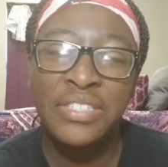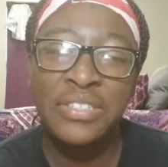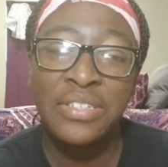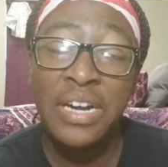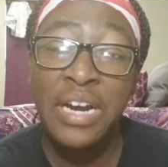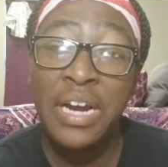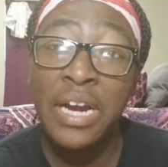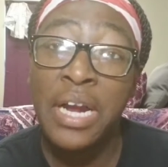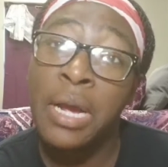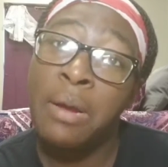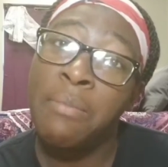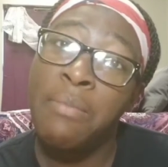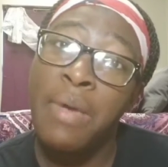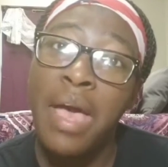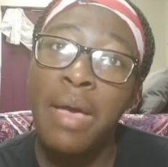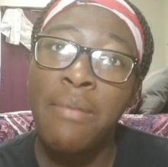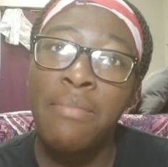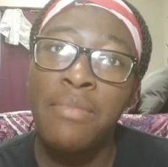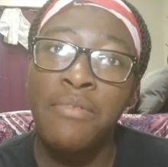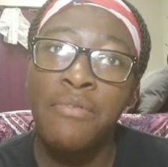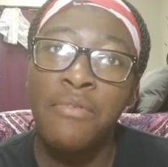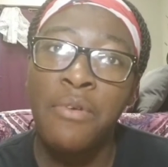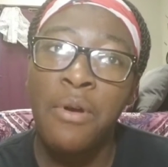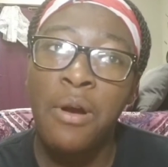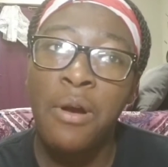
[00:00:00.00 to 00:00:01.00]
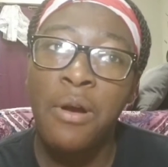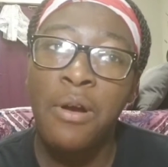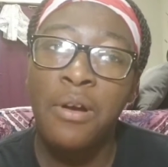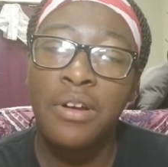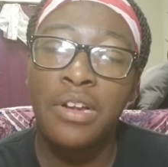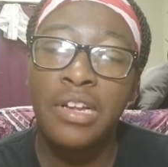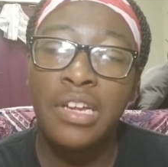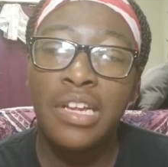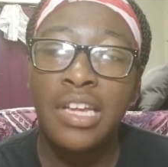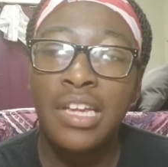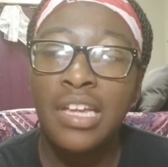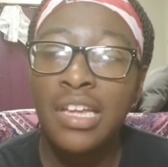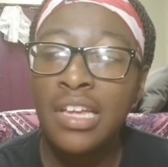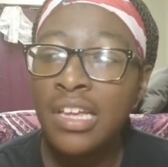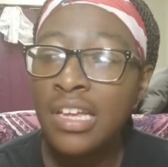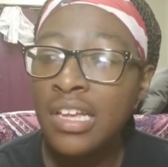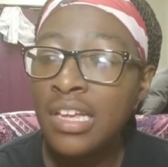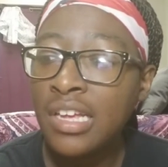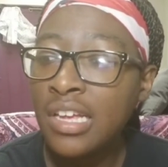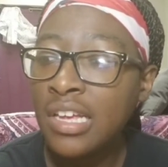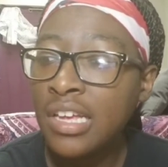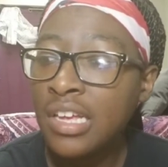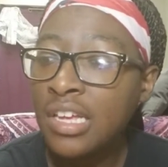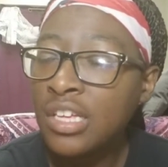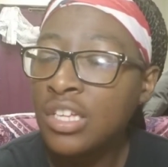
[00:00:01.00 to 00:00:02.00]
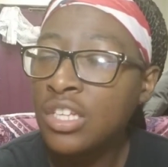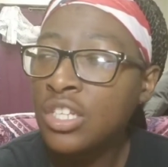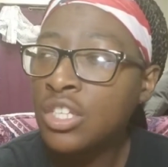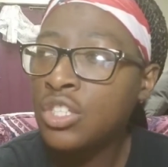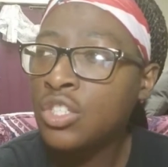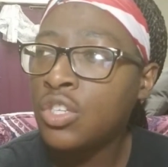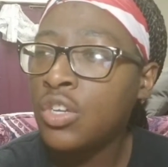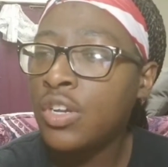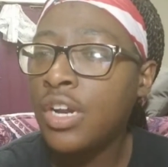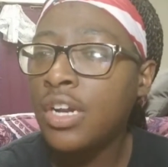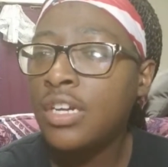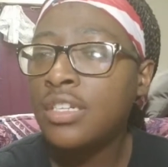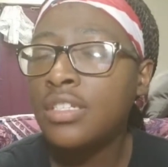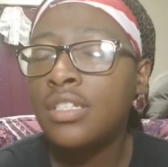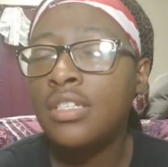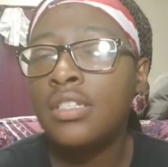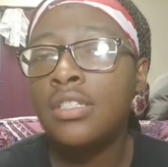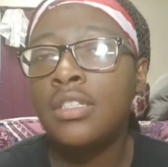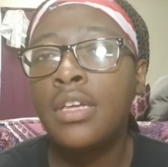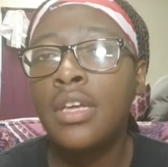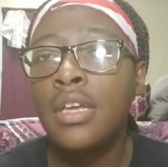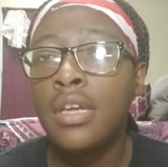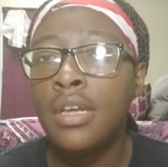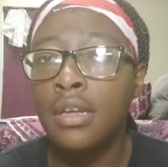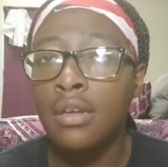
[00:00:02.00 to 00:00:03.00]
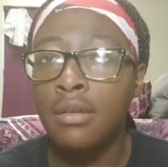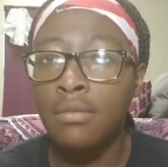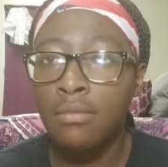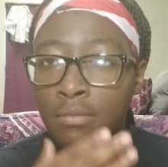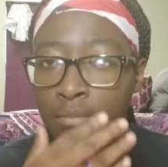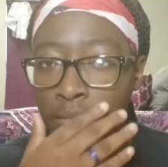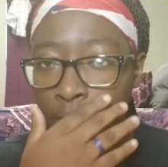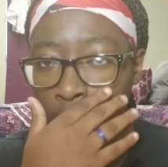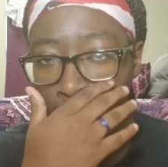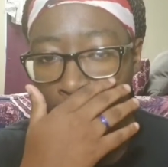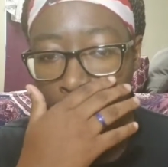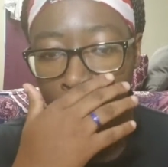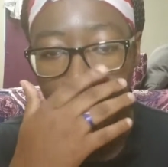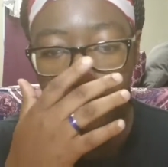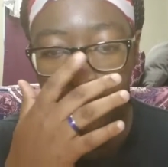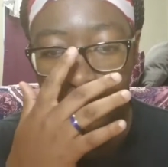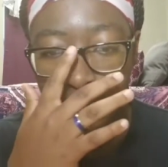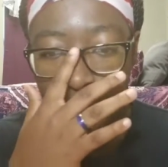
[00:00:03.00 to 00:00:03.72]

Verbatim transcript: try and come at me wrong. So there's this thing. I'm